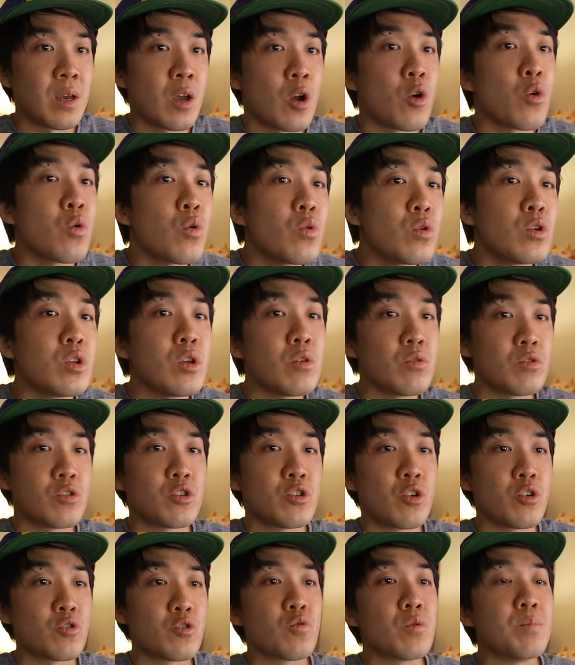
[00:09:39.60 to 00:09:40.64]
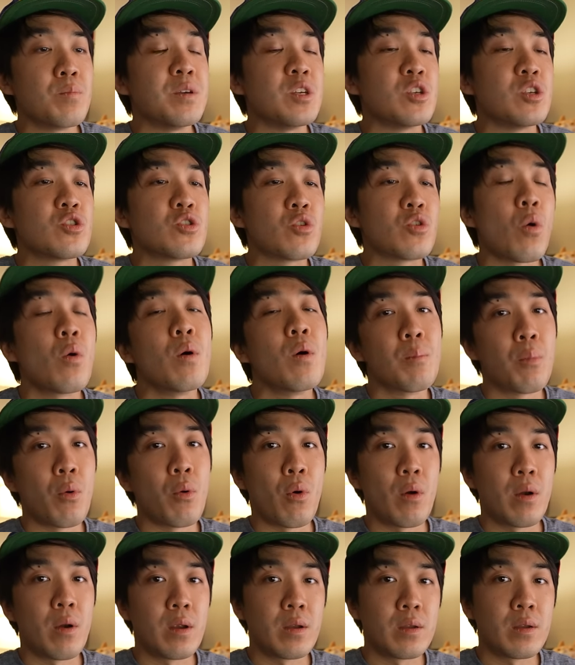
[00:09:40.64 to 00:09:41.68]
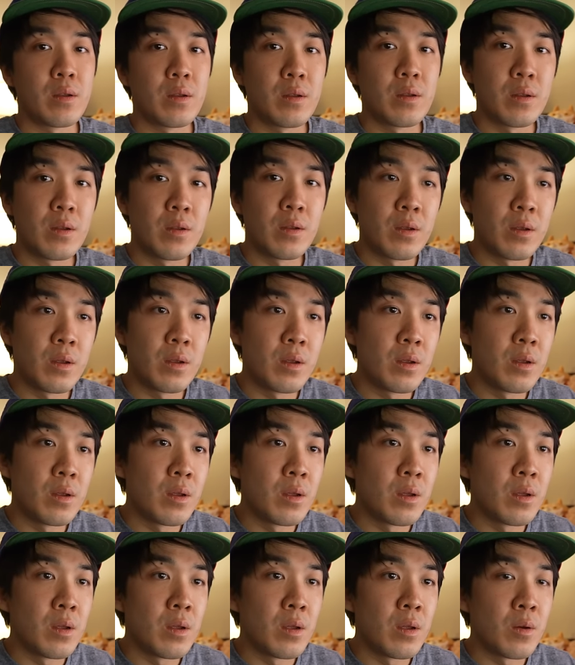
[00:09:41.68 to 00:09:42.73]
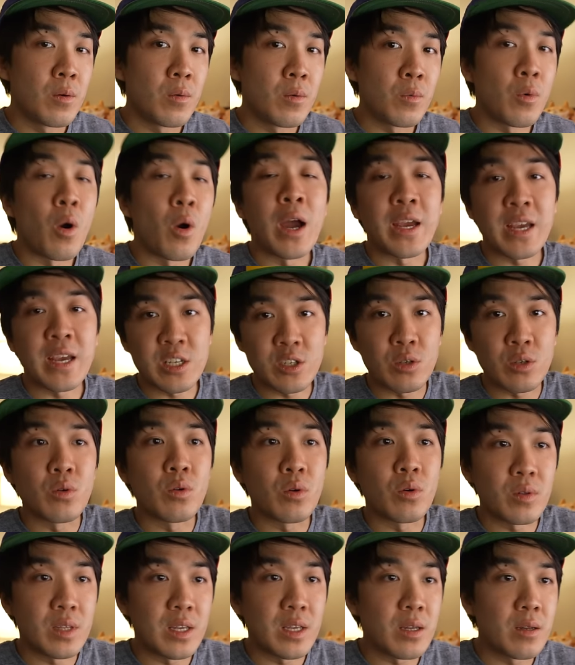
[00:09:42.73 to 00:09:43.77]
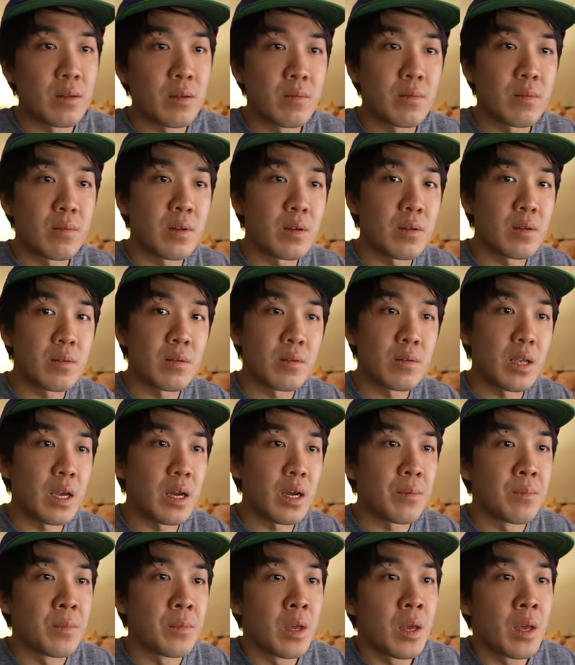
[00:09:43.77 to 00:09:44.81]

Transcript: Who knew search would be so important? Well, I guess Google did. Yeah.